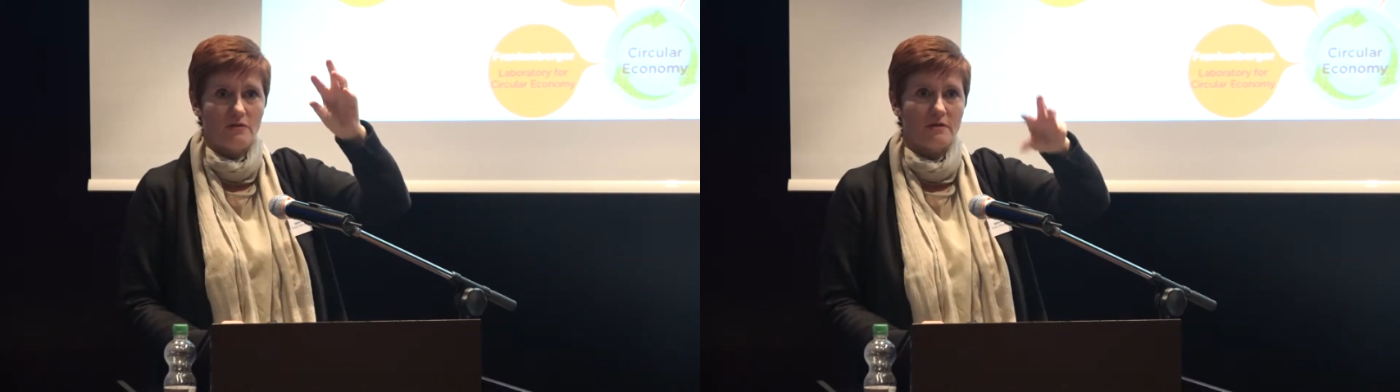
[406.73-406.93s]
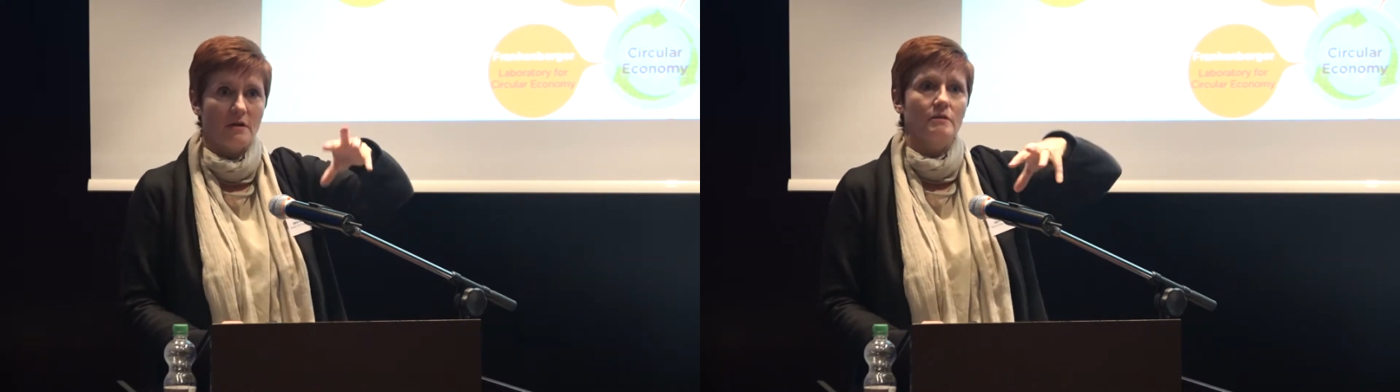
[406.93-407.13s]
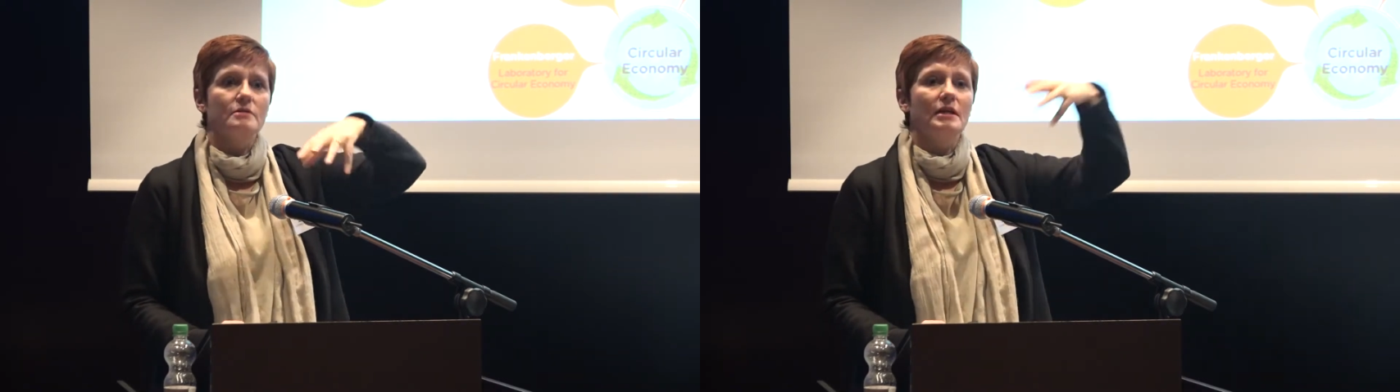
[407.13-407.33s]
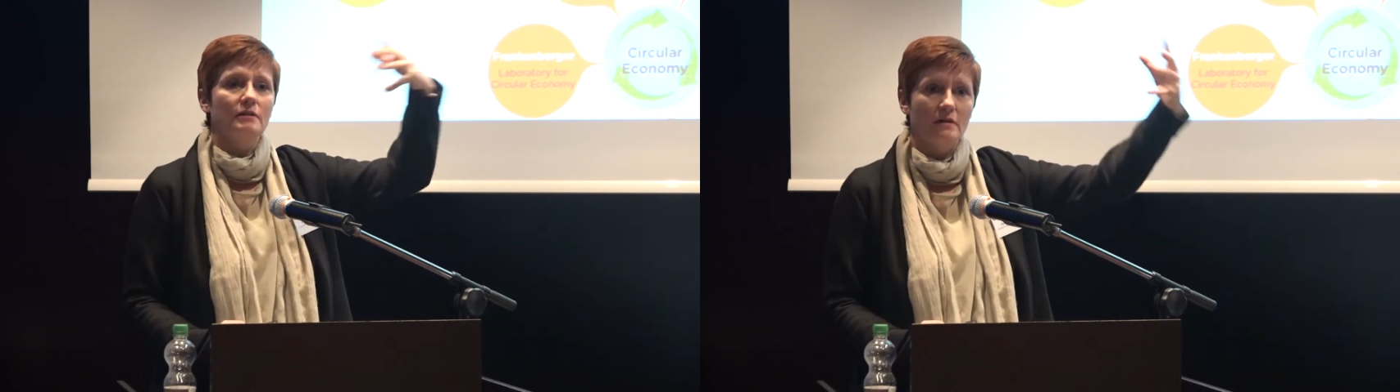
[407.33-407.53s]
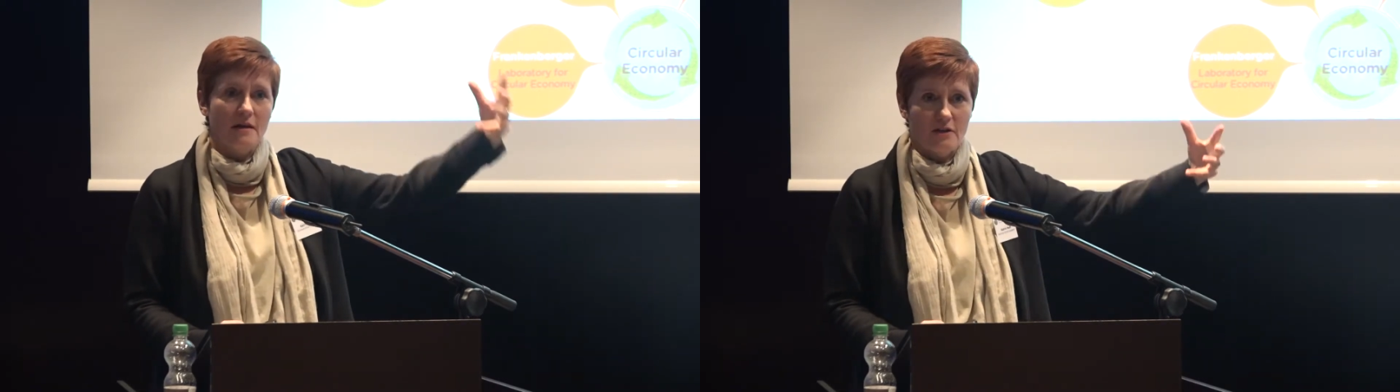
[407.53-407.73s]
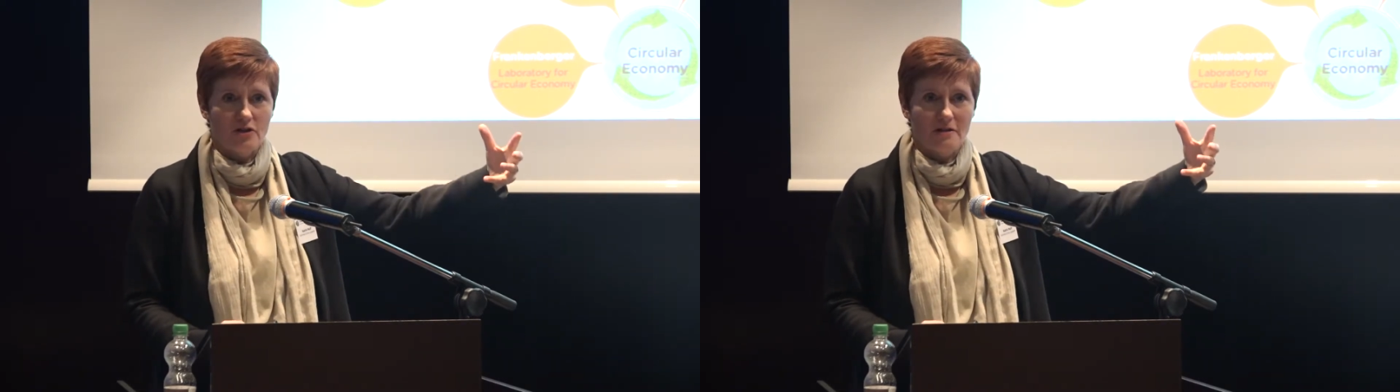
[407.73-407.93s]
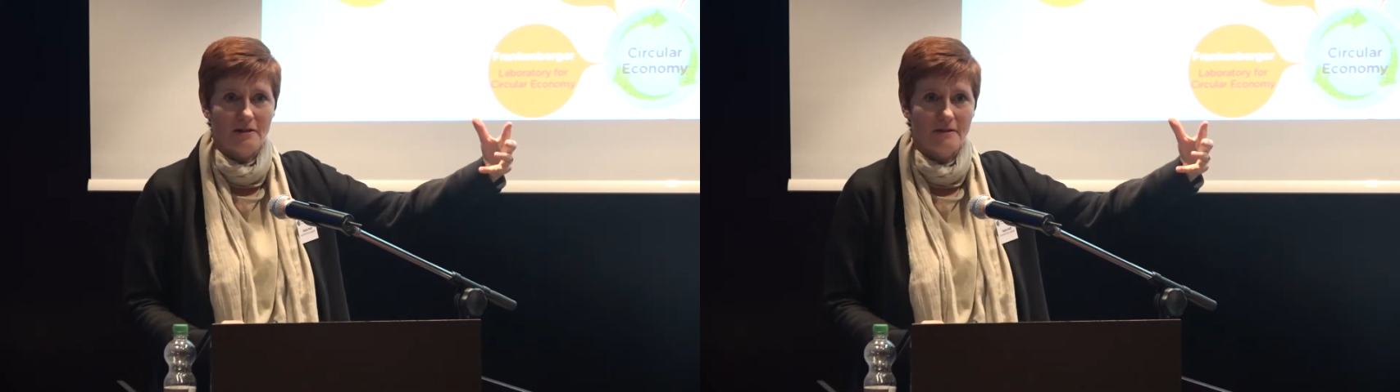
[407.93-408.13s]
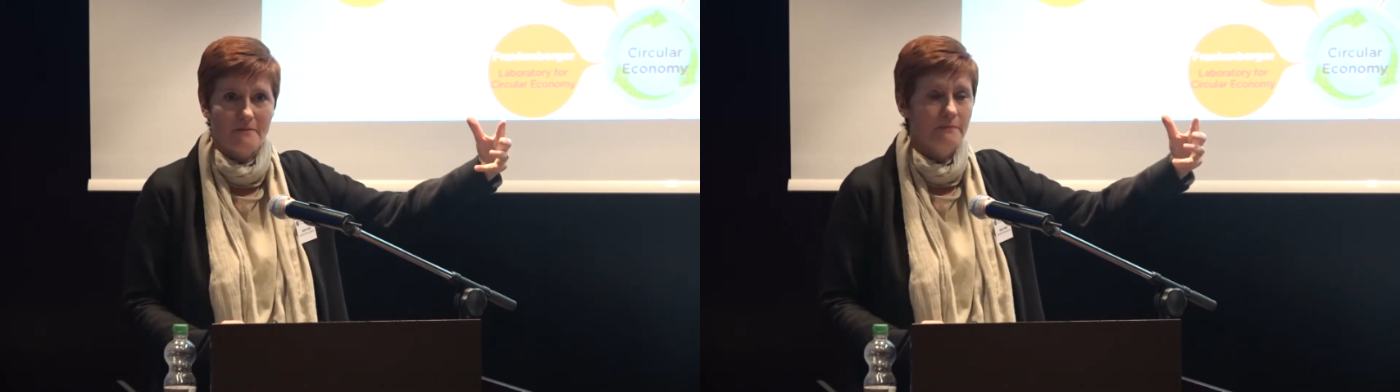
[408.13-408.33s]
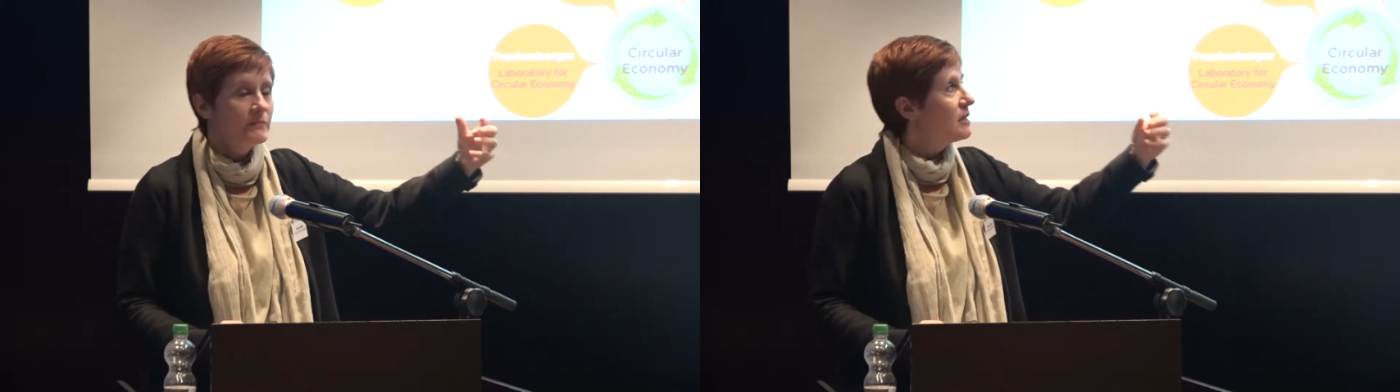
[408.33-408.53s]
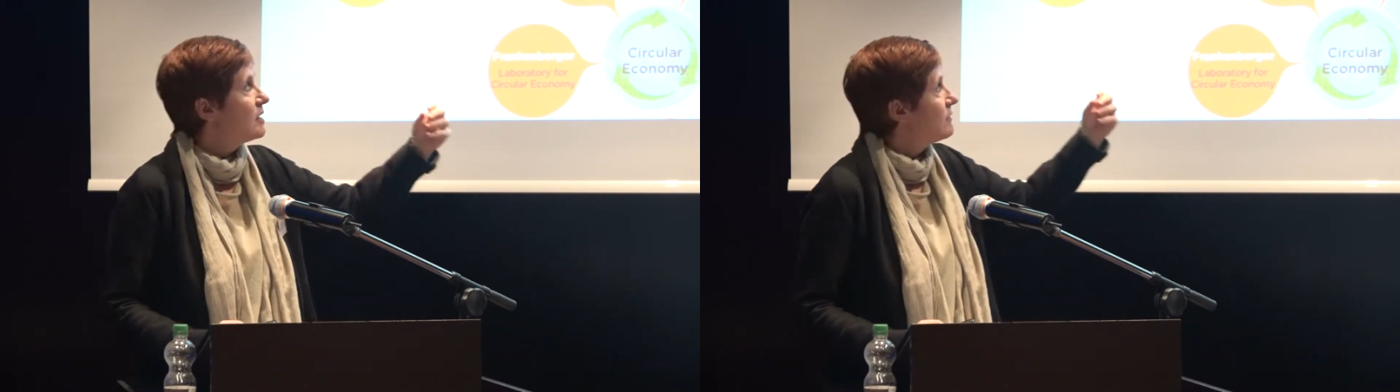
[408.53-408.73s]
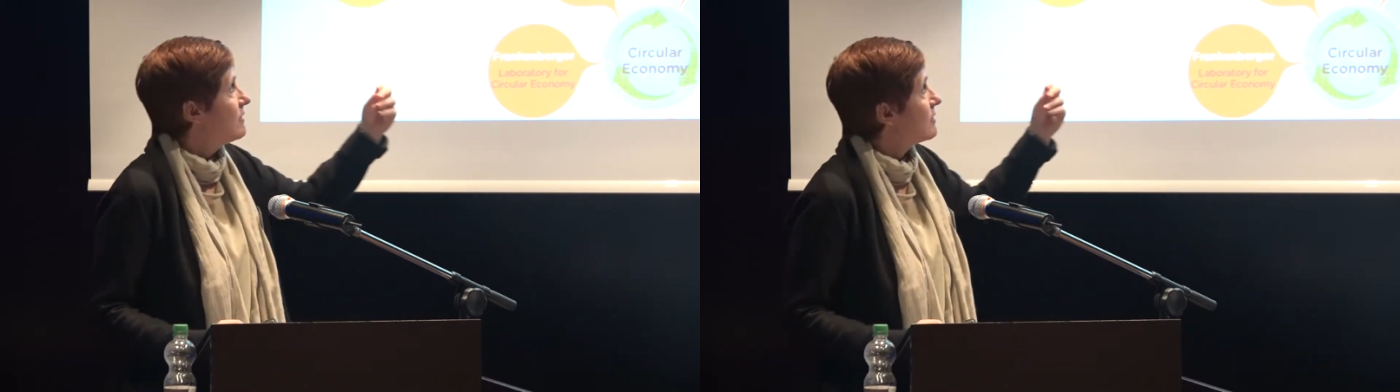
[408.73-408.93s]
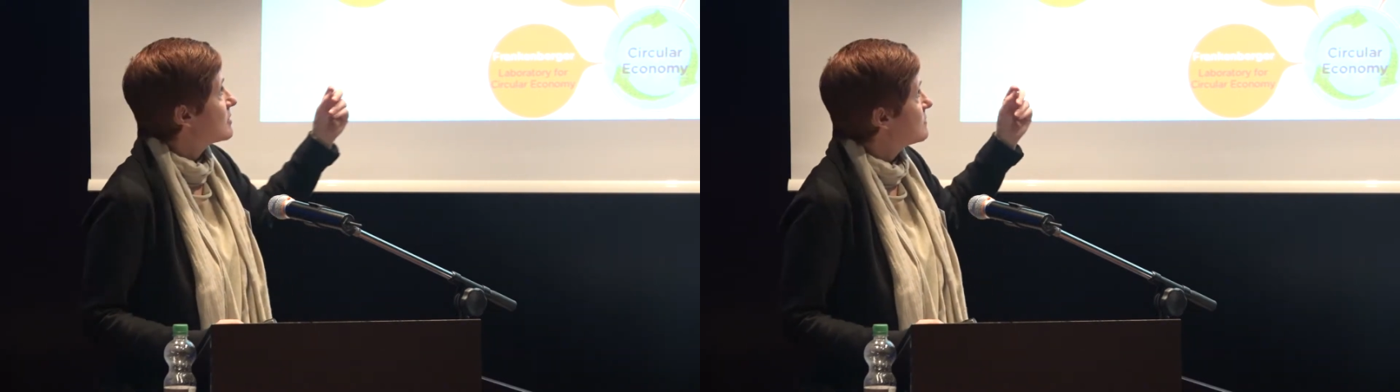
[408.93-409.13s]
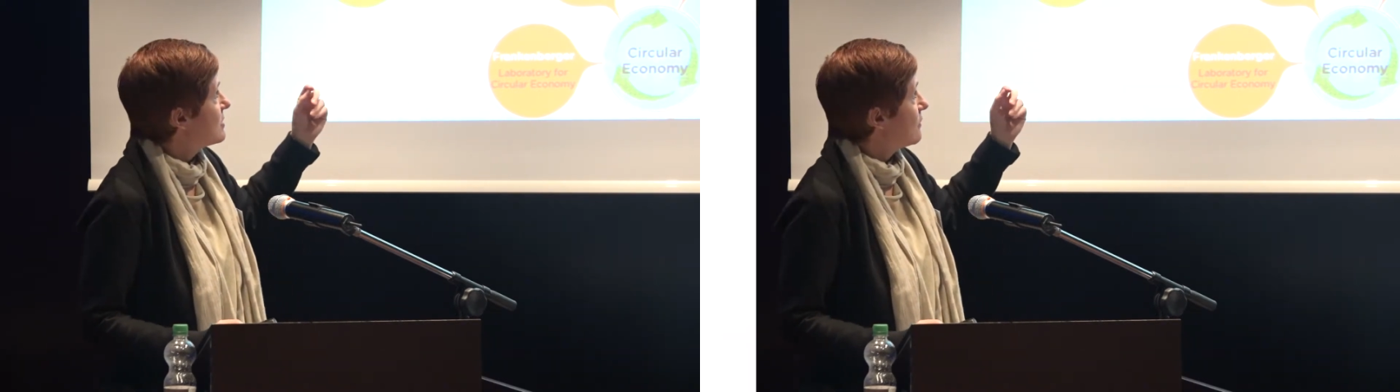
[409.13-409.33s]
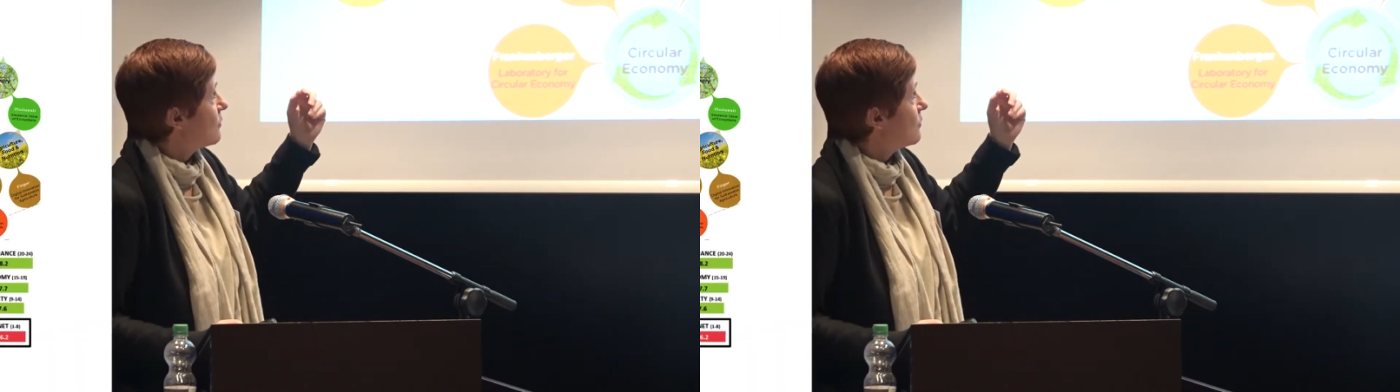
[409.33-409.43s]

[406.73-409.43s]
results internationally, whereas we have